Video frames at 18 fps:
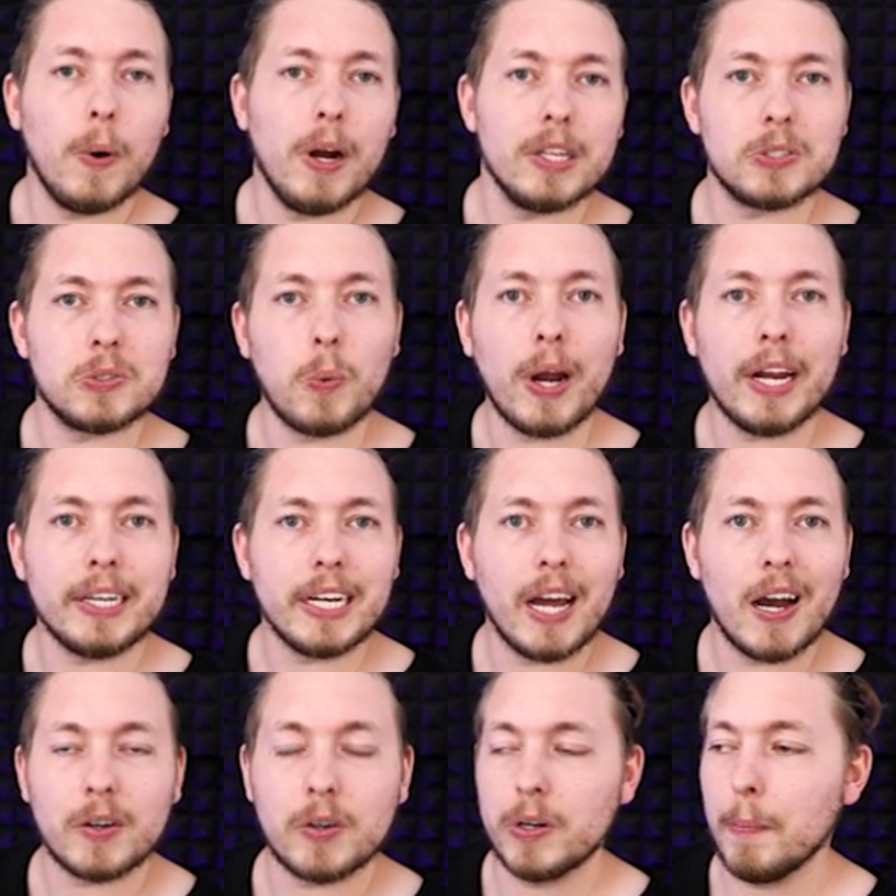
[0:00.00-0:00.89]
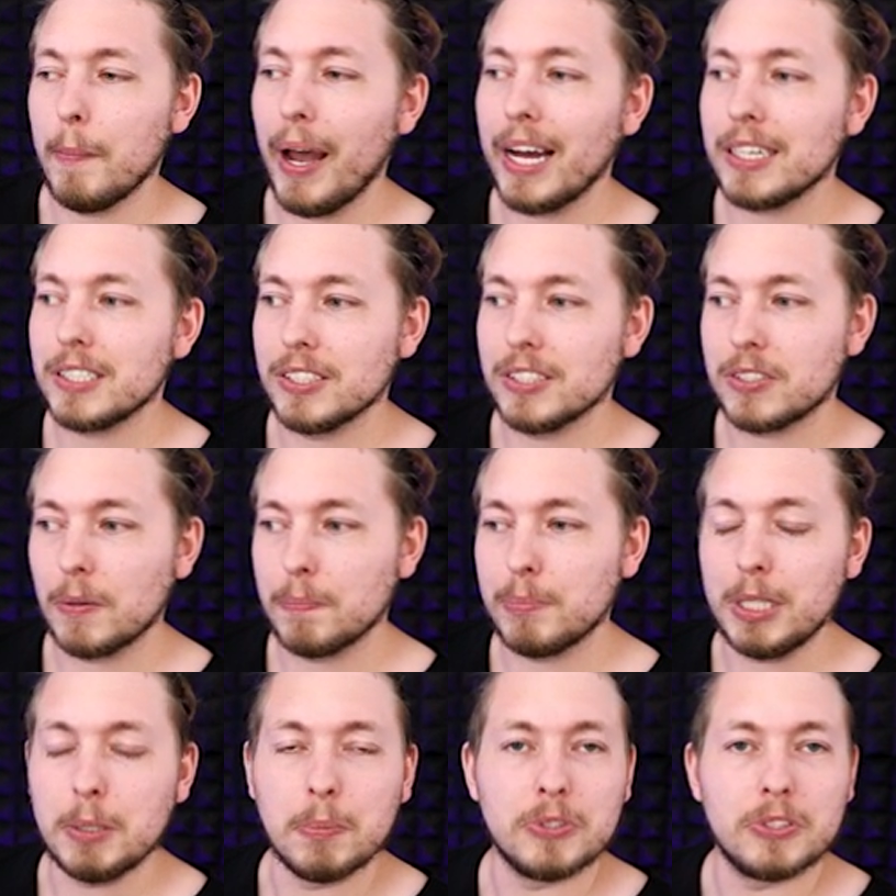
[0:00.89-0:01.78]
Whereas right now I could imagine
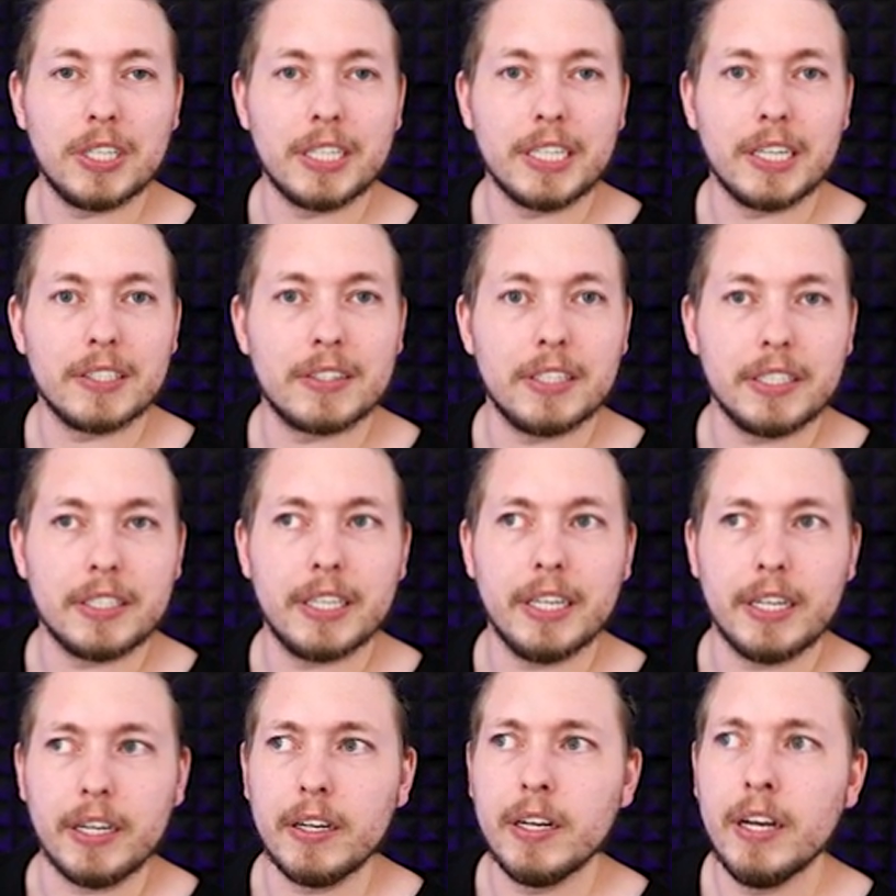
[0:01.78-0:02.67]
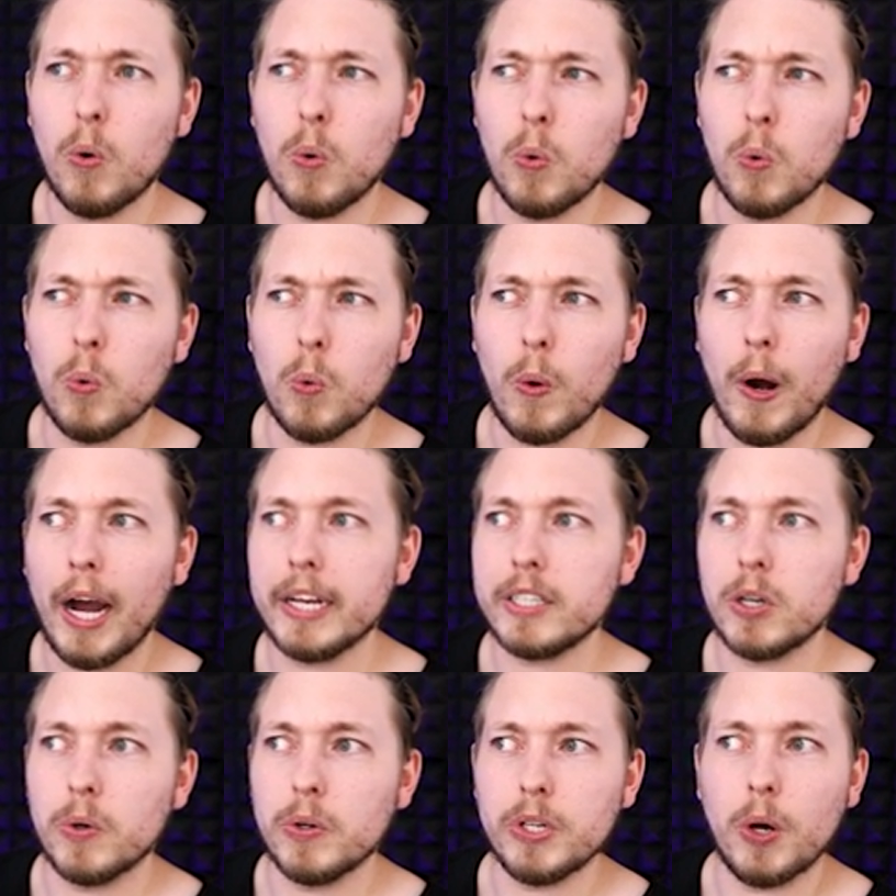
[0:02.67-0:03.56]
some people sitting here thinking, oh, I
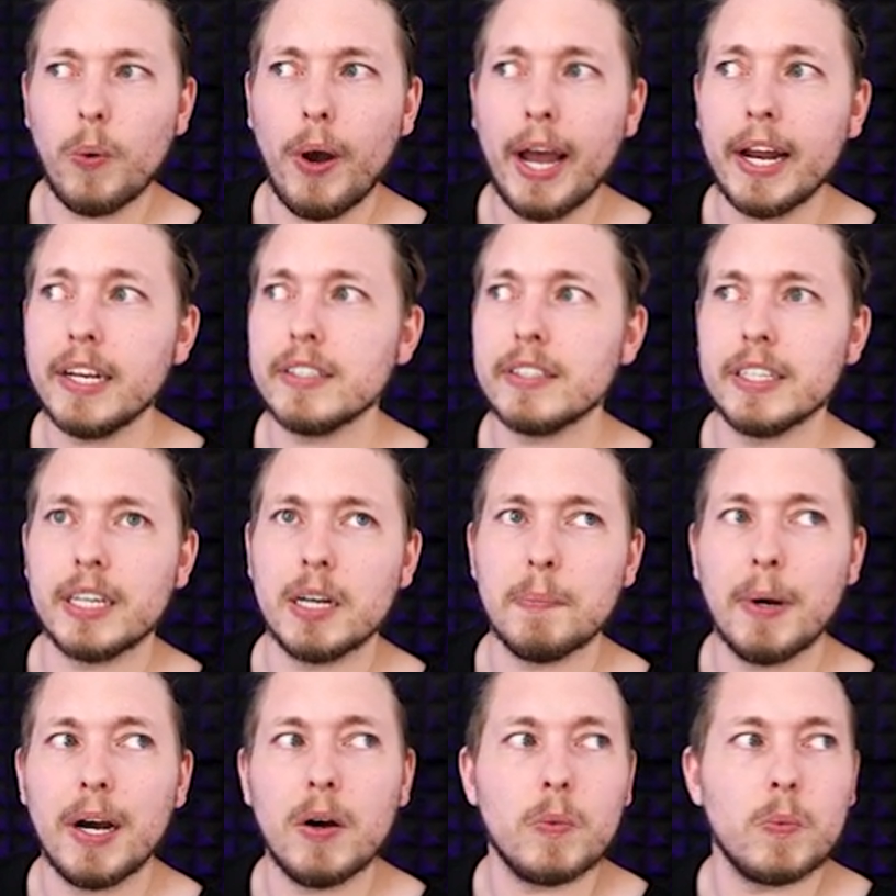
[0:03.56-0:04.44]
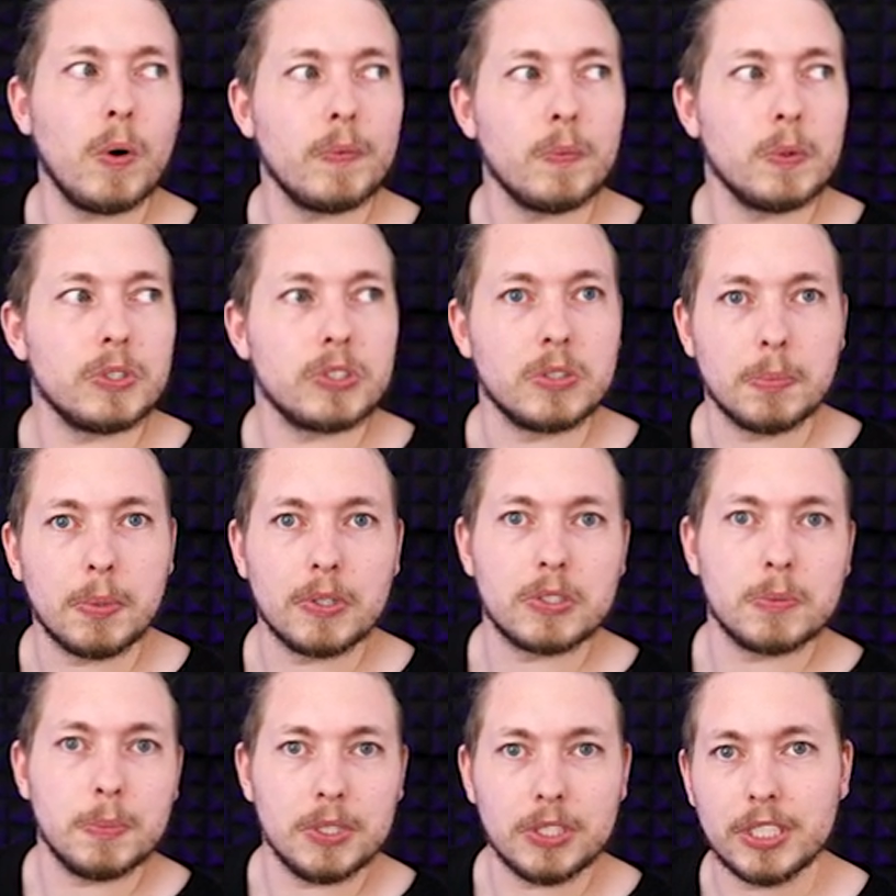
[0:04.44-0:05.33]
don't know anything about what we're
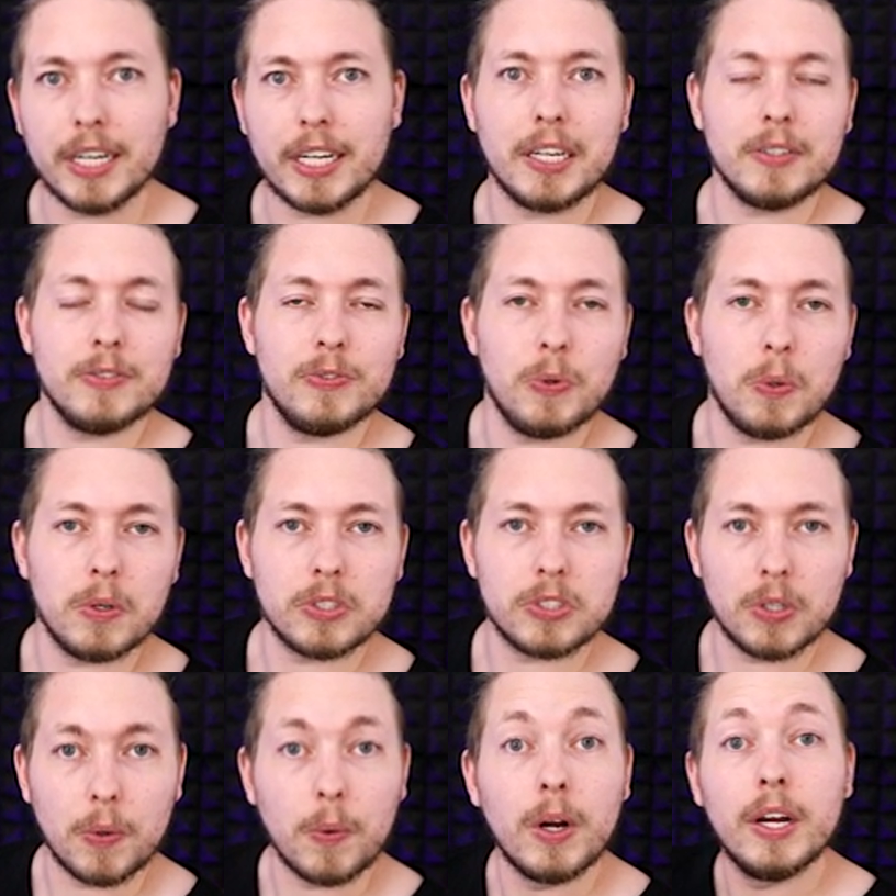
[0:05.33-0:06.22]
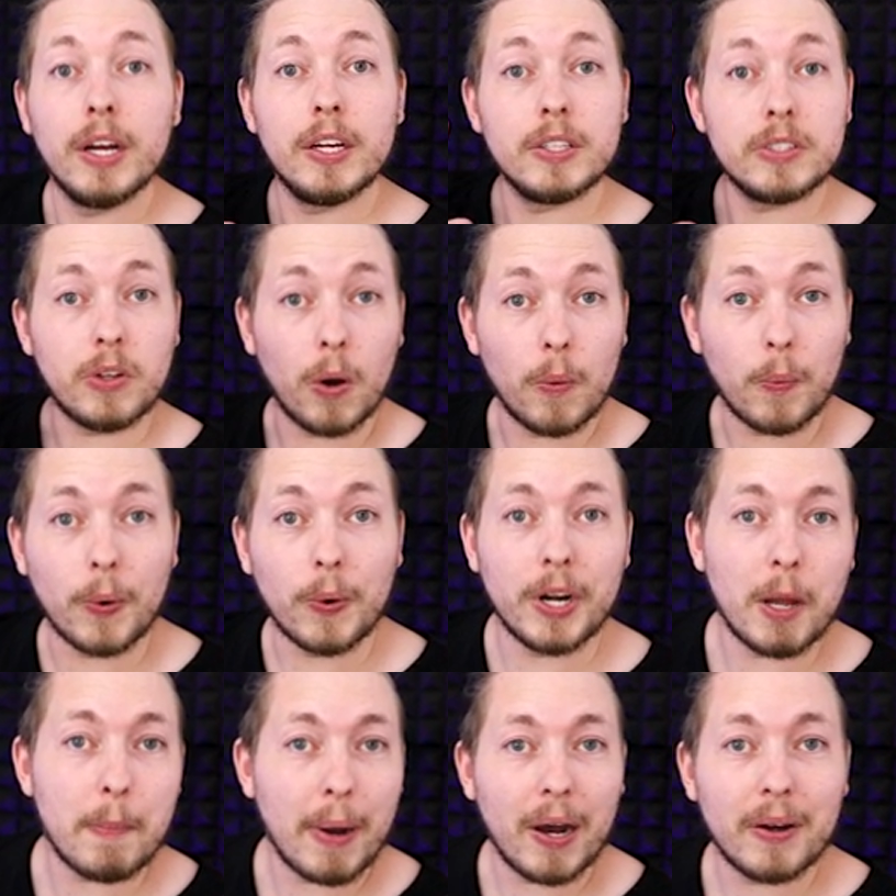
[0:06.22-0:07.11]
supposed to be checking for. So don't
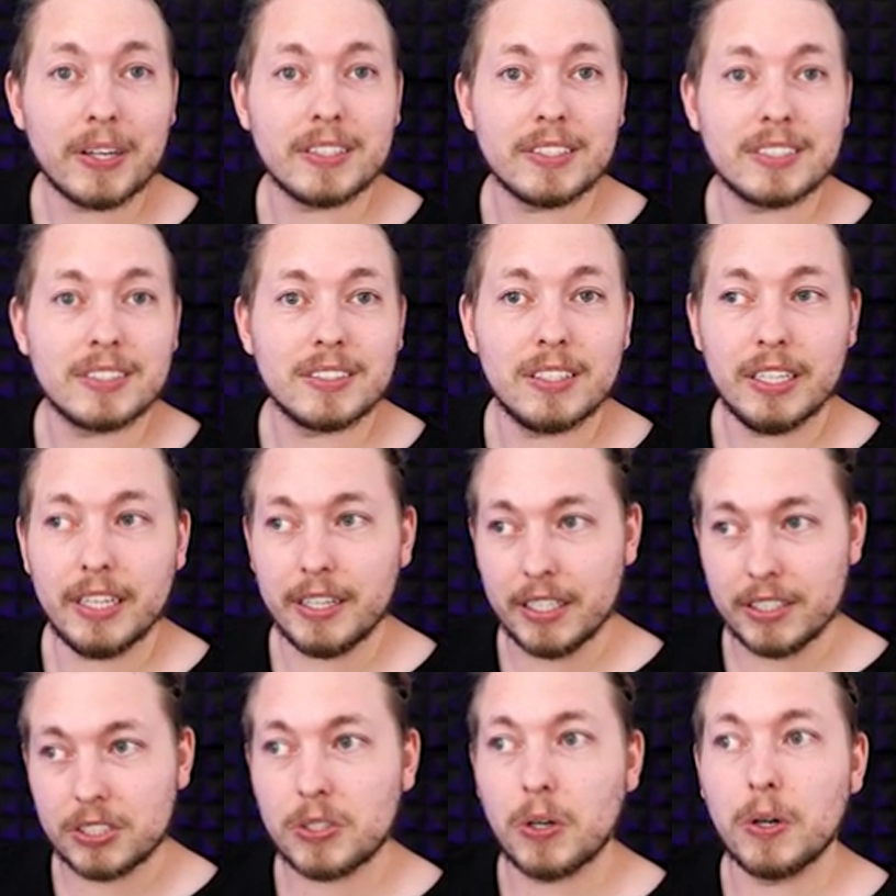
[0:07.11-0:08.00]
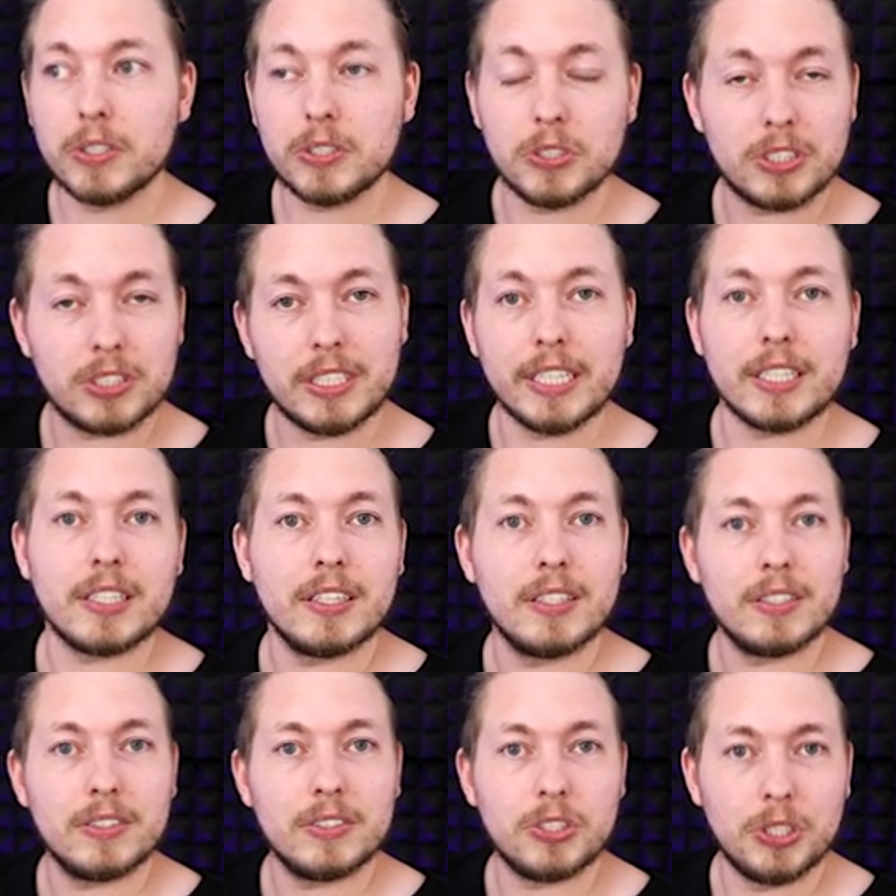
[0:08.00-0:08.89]
worry about it. It is going to
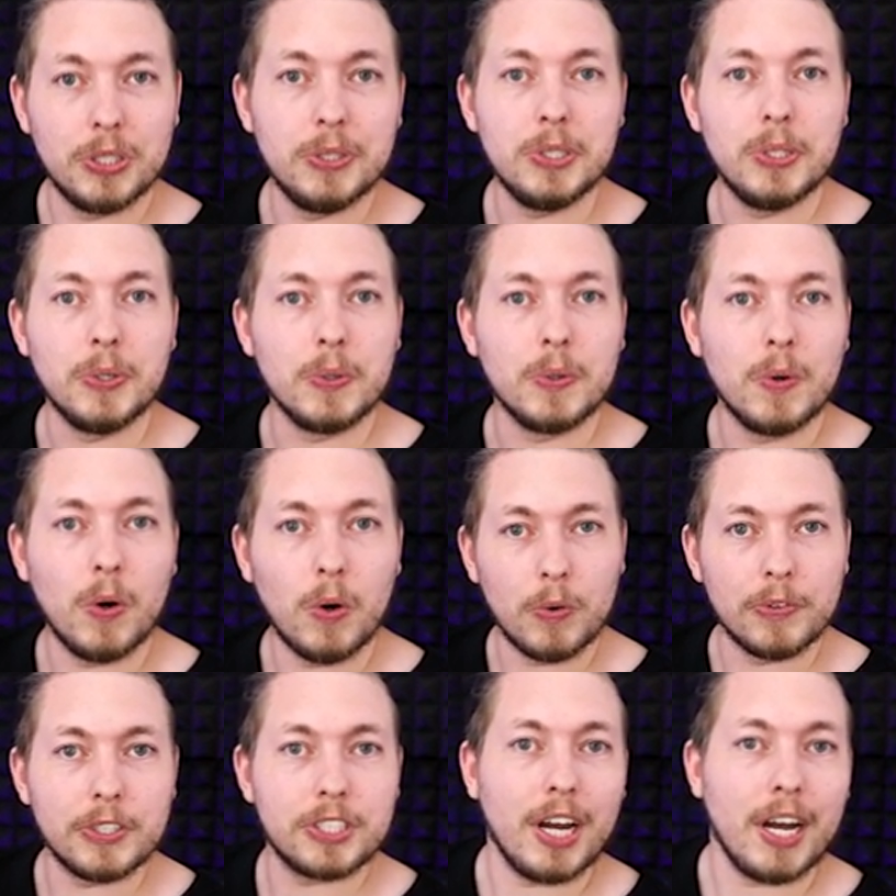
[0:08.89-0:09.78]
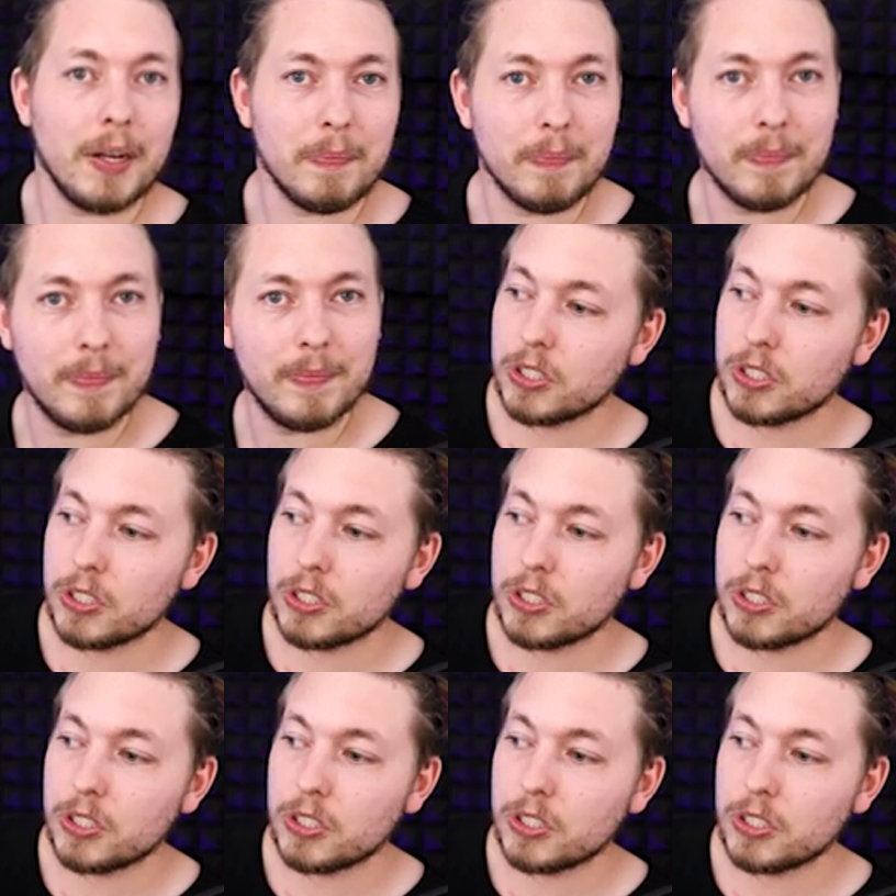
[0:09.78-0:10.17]
stick to you over time.